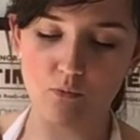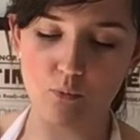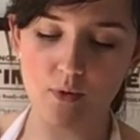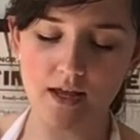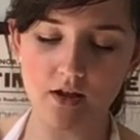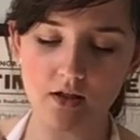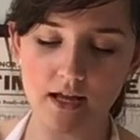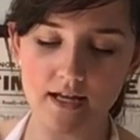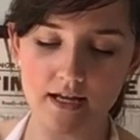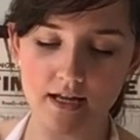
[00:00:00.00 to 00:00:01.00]
wiggle a
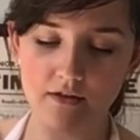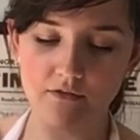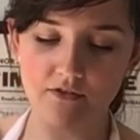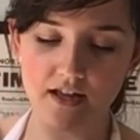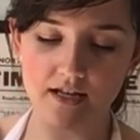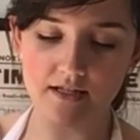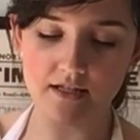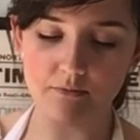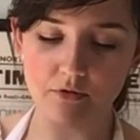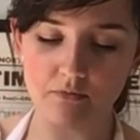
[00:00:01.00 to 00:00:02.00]
knife into
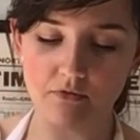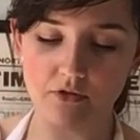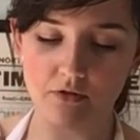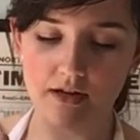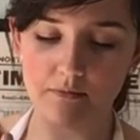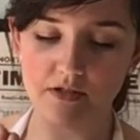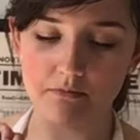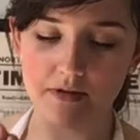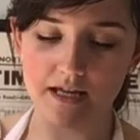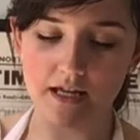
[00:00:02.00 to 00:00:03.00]
the bottom of the grape to
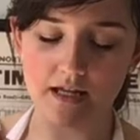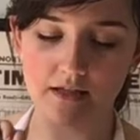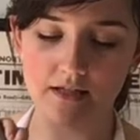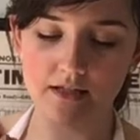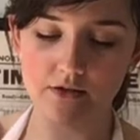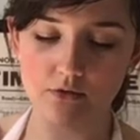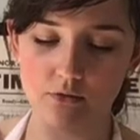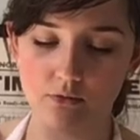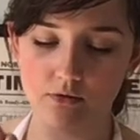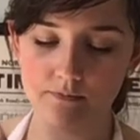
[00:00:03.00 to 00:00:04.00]
make a little
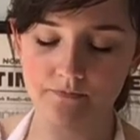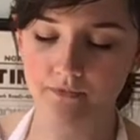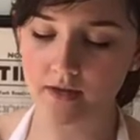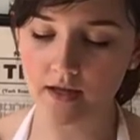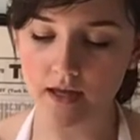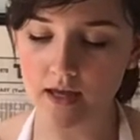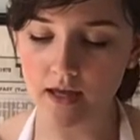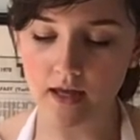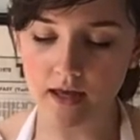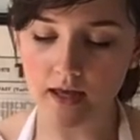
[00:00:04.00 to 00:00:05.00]
hole,
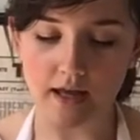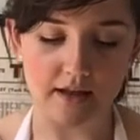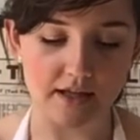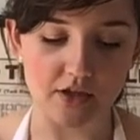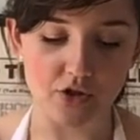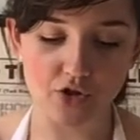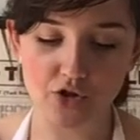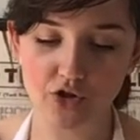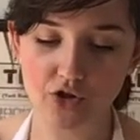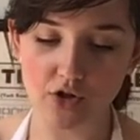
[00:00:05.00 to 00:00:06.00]
and then you
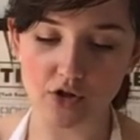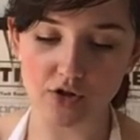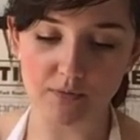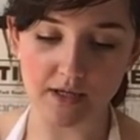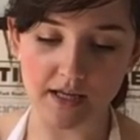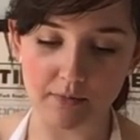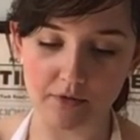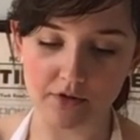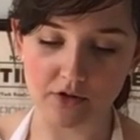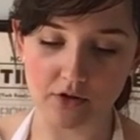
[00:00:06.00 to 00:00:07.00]
should be
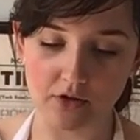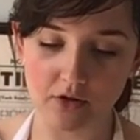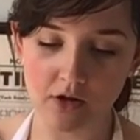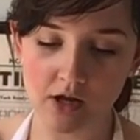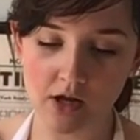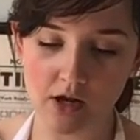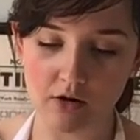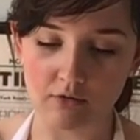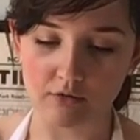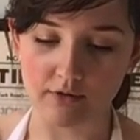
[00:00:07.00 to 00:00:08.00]
able to
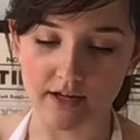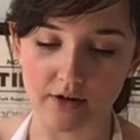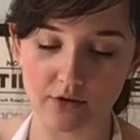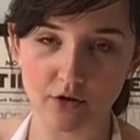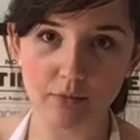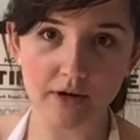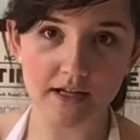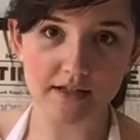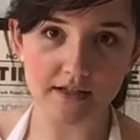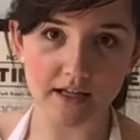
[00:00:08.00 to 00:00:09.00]
wriggle your
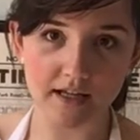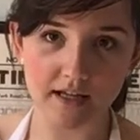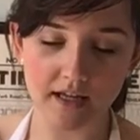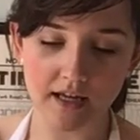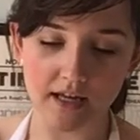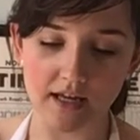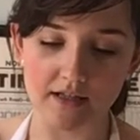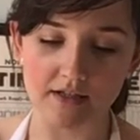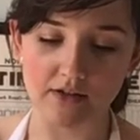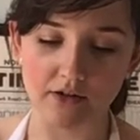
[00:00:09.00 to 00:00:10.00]
breadstick
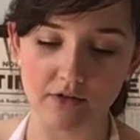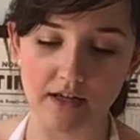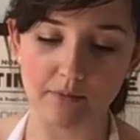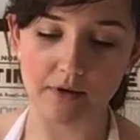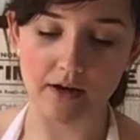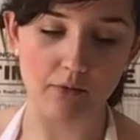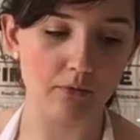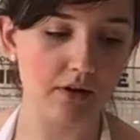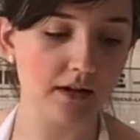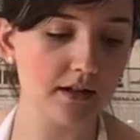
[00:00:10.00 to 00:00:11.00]
into the grape at
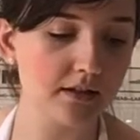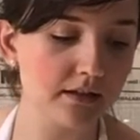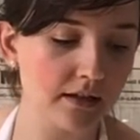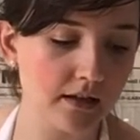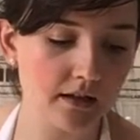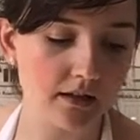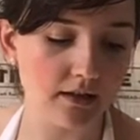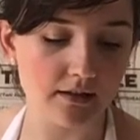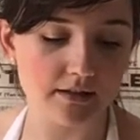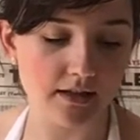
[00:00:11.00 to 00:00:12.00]
one end.
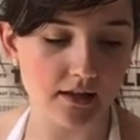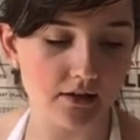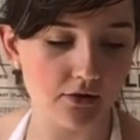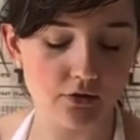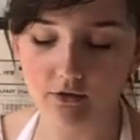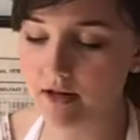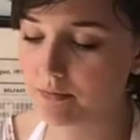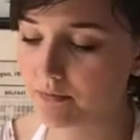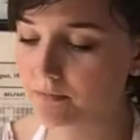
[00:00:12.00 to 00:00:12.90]
Let's get another grape,